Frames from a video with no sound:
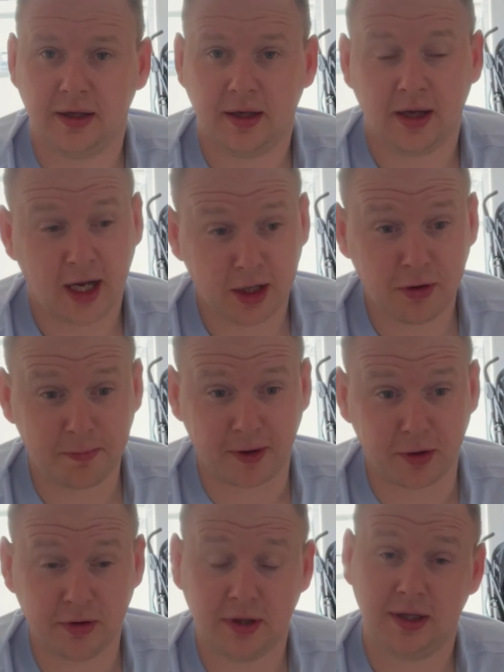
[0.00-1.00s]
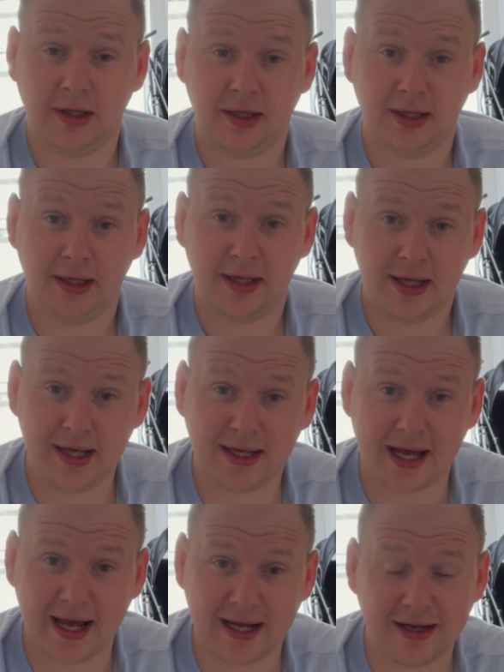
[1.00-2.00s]
How about, hey
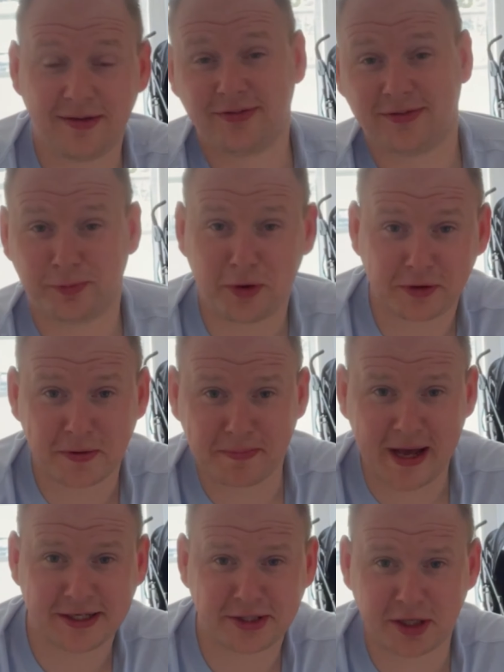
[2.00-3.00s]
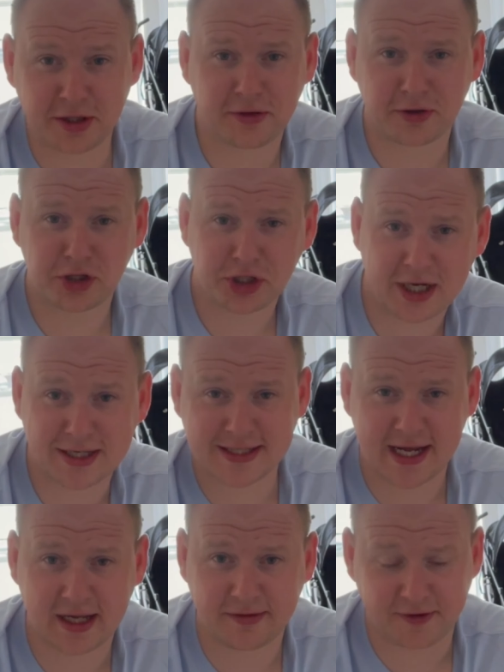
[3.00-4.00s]
guys, welcome back to another shit
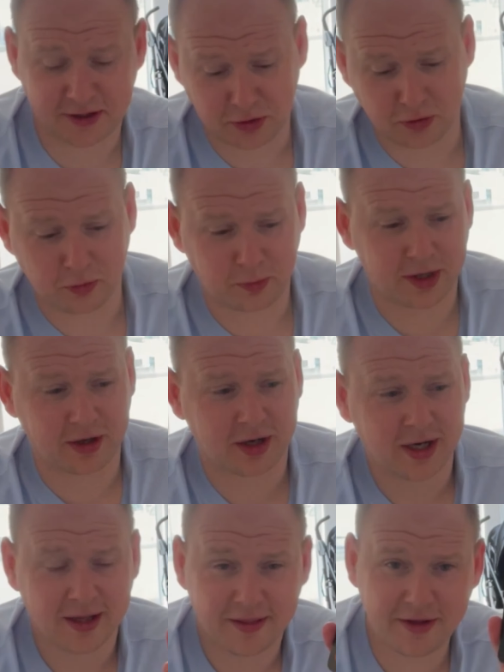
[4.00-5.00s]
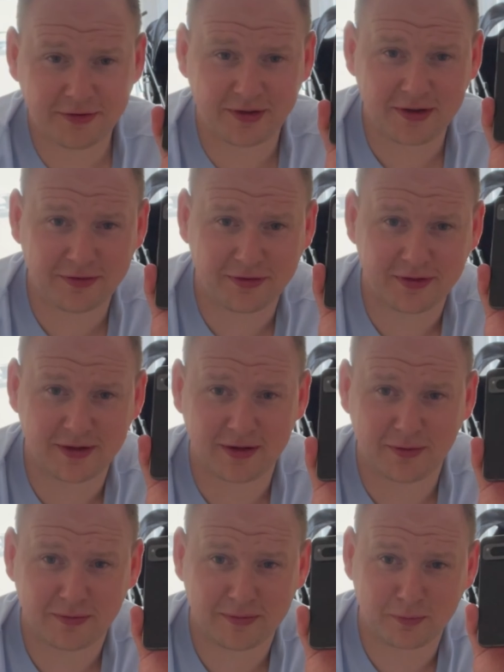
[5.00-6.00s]
tech video where this is
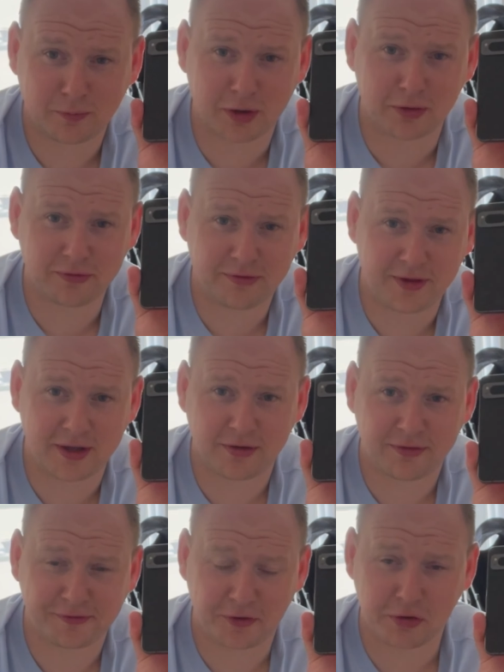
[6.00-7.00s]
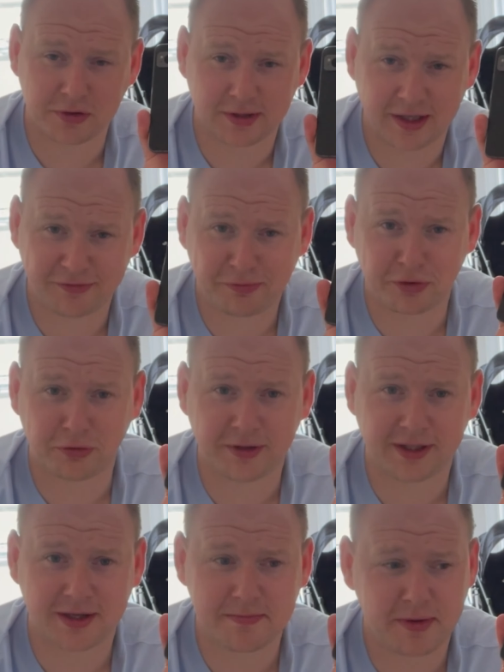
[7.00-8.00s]
the world's thinnest phone if we're only
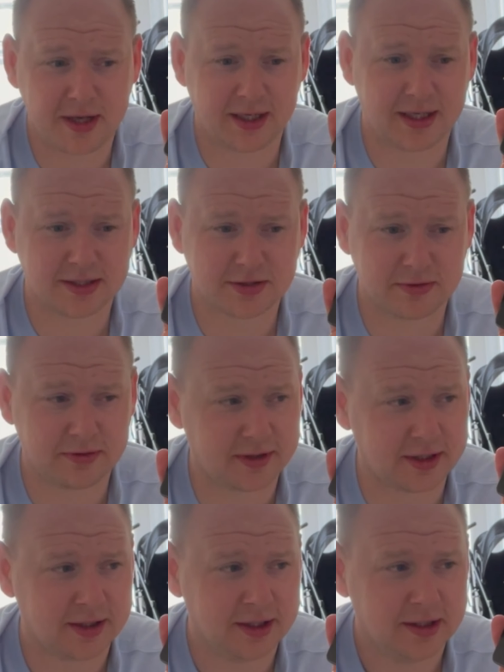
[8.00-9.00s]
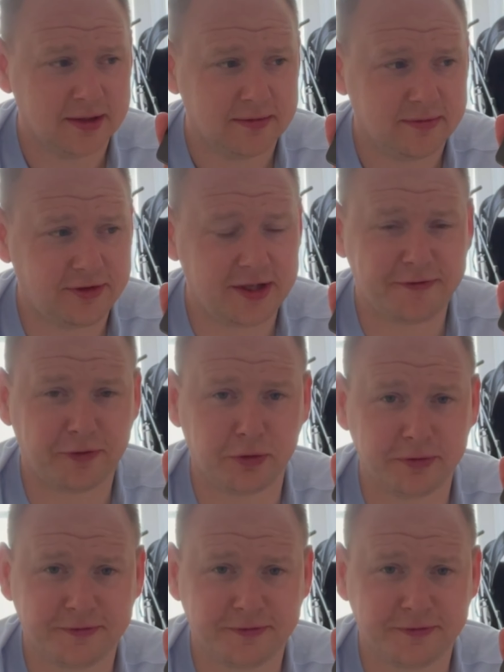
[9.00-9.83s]
comparing it to the Z Fold